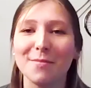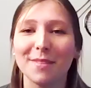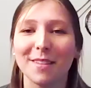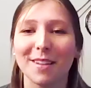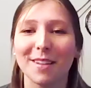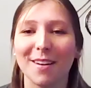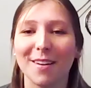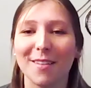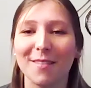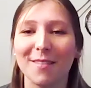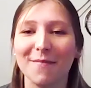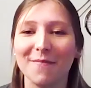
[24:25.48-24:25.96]
IBS
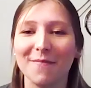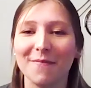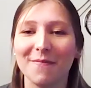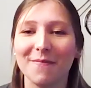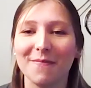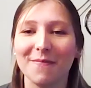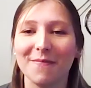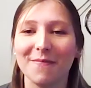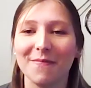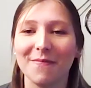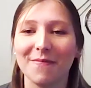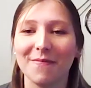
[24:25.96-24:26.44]
so. next
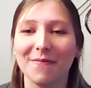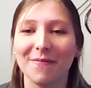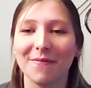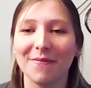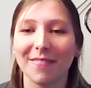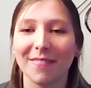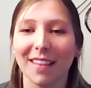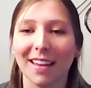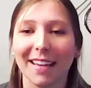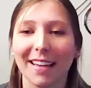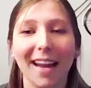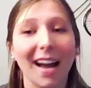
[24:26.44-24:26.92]
year.
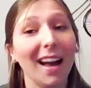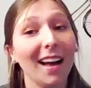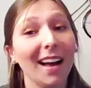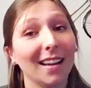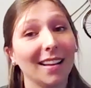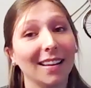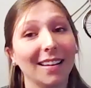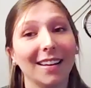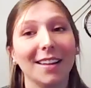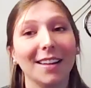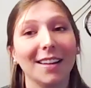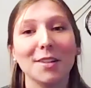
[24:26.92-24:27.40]

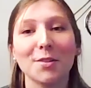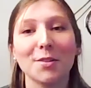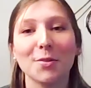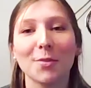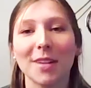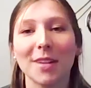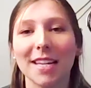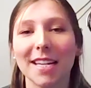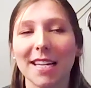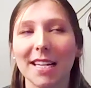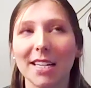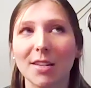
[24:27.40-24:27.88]
Yeah,
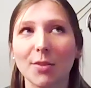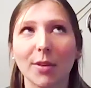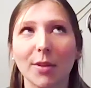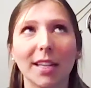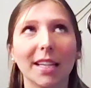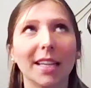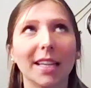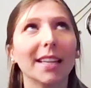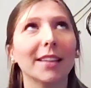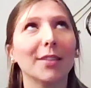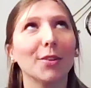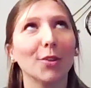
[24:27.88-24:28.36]

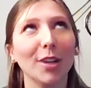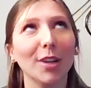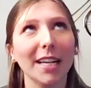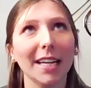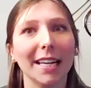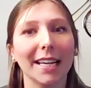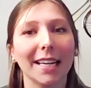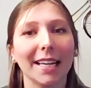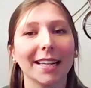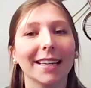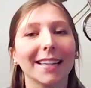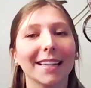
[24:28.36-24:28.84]

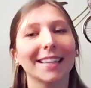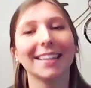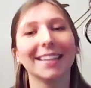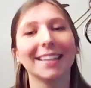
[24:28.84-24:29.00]
2023.